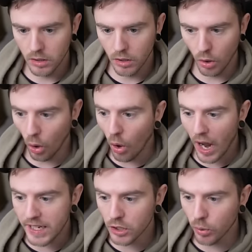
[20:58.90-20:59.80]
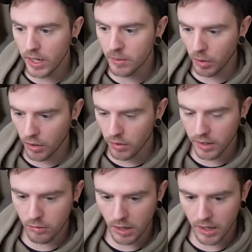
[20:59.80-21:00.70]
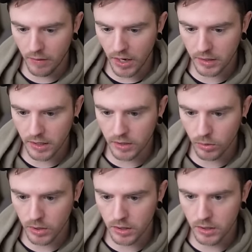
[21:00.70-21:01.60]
Or ace queen, but I don't think he really ever has ace queen.